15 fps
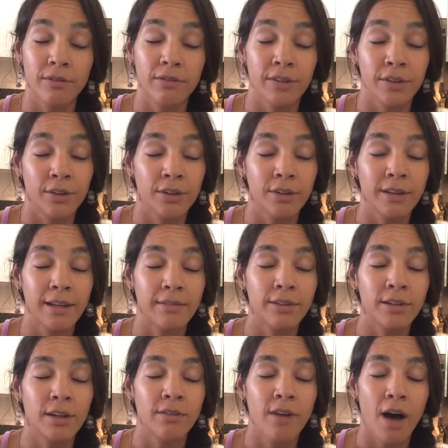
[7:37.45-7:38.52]
feel your
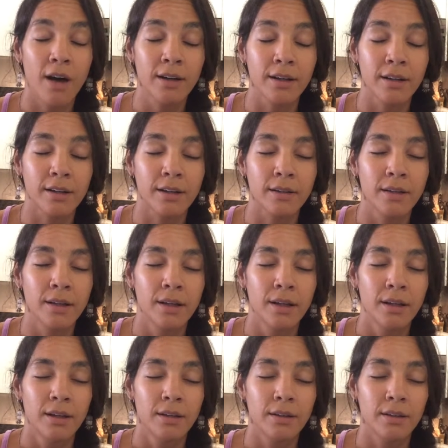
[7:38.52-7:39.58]
level of hunger,
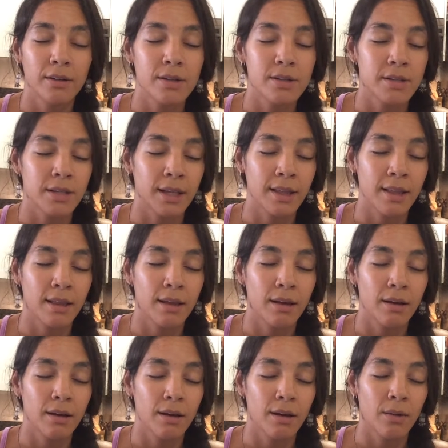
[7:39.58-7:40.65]
noticing
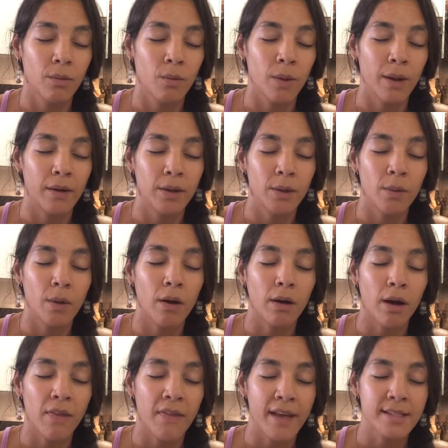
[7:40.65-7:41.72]
where you
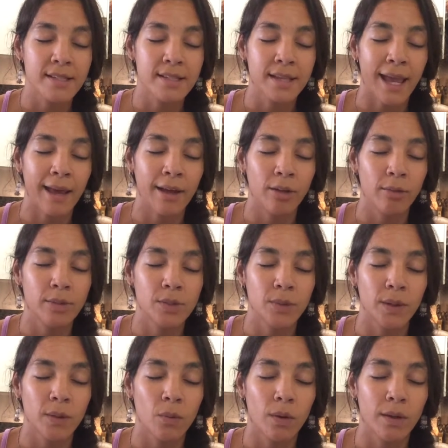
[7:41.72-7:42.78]
are on that scale
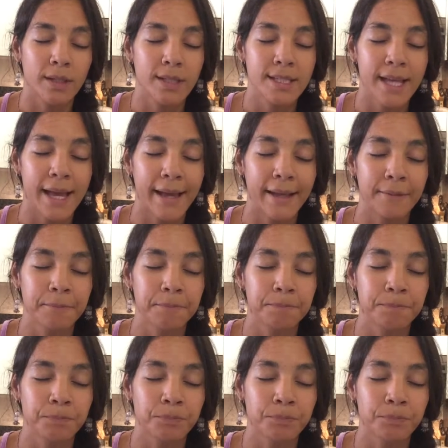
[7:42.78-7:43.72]
between 1 and 10.